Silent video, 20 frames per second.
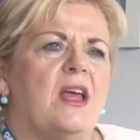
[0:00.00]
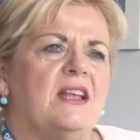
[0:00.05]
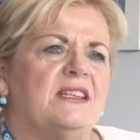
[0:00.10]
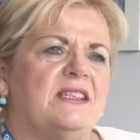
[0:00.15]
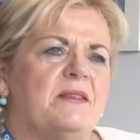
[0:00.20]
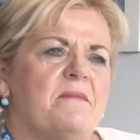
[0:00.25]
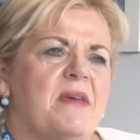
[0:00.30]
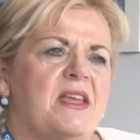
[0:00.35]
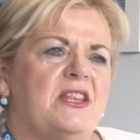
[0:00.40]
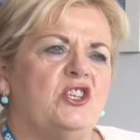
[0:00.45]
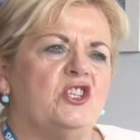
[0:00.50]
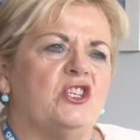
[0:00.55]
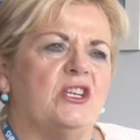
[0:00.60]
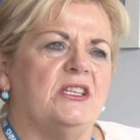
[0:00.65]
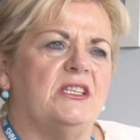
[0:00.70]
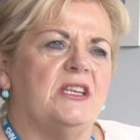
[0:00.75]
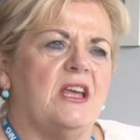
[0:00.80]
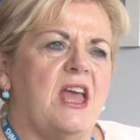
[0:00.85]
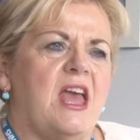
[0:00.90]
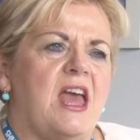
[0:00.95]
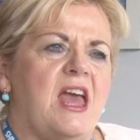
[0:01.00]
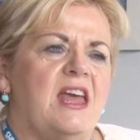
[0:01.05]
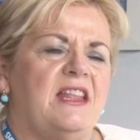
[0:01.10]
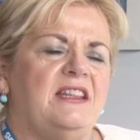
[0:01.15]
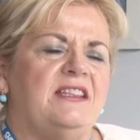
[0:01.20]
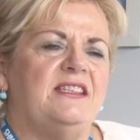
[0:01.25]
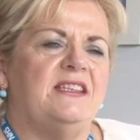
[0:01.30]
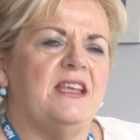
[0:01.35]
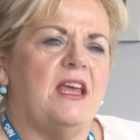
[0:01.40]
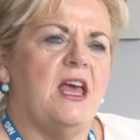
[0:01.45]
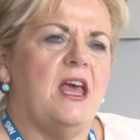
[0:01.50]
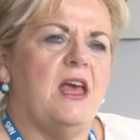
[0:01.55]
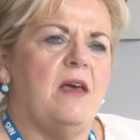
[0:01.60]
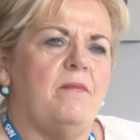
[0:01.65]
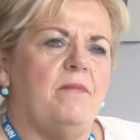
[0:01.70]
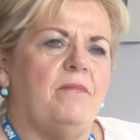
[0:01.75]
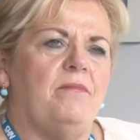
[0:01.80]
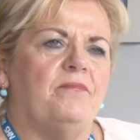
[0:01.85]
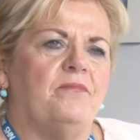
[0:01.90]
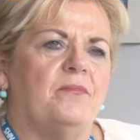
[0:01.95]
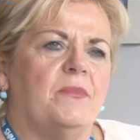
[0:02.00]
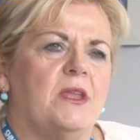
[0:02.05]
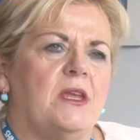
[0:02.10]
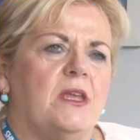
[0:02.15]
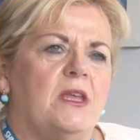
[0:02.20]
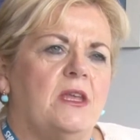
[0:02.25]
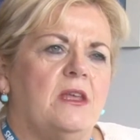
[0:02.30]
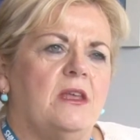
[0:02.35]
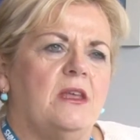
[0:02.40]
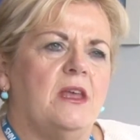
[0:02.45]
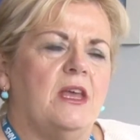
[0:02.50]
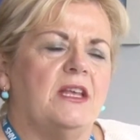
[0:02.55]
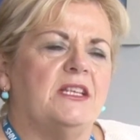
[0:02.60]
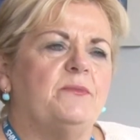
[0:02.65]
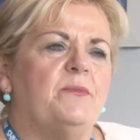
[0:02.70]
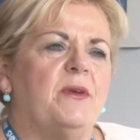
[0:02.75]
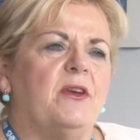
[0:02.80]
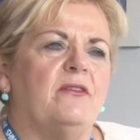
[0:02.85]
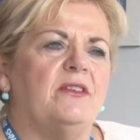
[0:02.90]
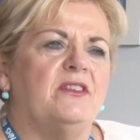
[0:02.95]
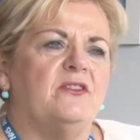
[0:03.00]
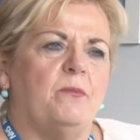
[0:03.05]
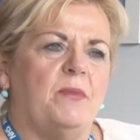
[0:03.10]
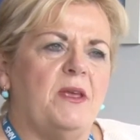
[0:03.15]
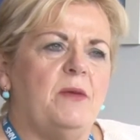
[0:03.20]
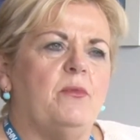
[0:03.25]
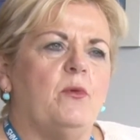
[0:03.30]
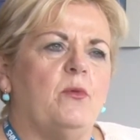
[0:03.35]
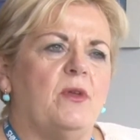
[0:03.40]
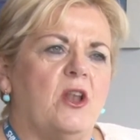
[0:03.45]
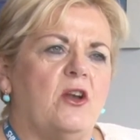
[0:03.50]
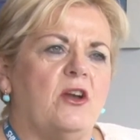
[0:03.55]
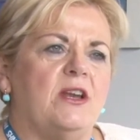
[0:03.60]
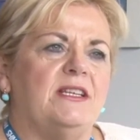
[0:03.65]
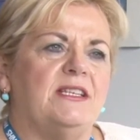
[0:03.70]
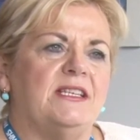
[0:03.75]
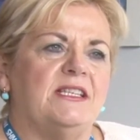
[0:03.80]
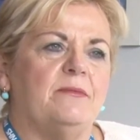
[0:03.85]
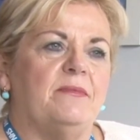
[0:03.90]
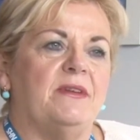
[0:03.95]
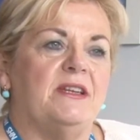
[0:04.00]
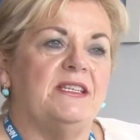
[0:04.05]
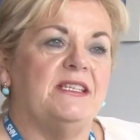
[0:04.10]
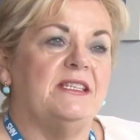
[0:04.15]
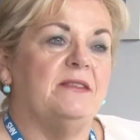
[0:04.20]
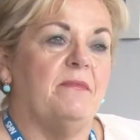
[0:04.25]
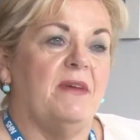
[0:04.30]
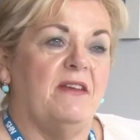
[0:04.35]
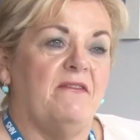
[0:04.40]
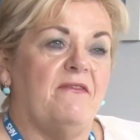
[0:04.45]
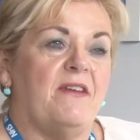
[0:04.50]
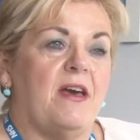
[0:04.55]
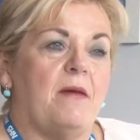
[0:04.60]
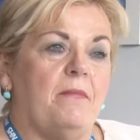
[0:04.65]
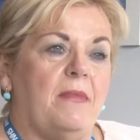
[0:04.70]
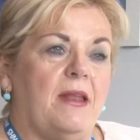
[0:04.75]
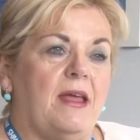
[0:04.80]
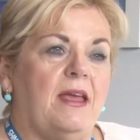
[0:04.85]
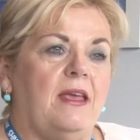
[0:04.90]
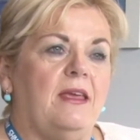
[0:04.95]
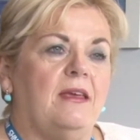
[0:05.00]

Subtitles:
as I mentioned, I had experience of people with learning disabilities in my family.